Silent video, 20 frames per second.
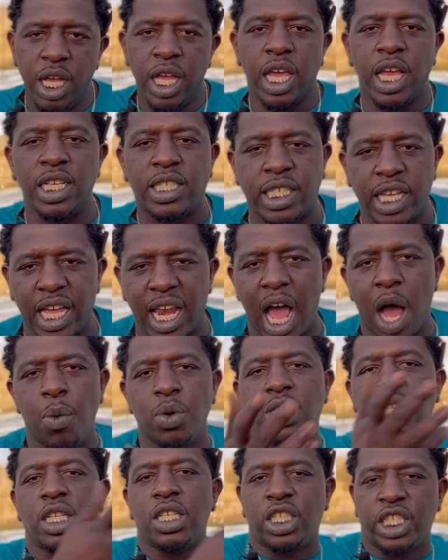and said I
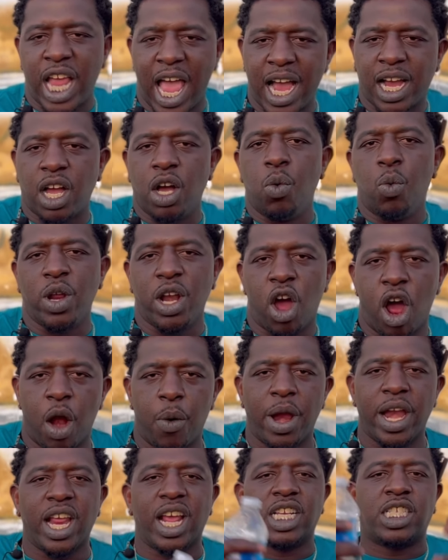was a jacker when I
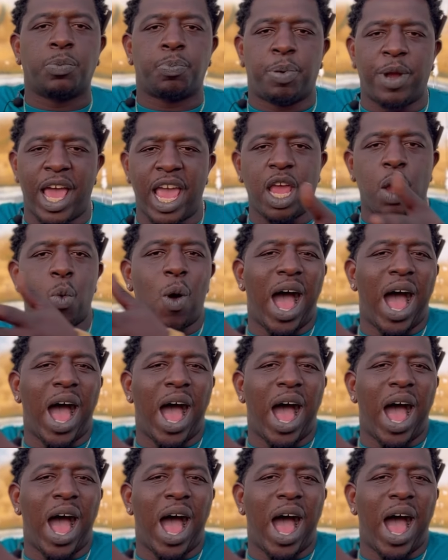already explained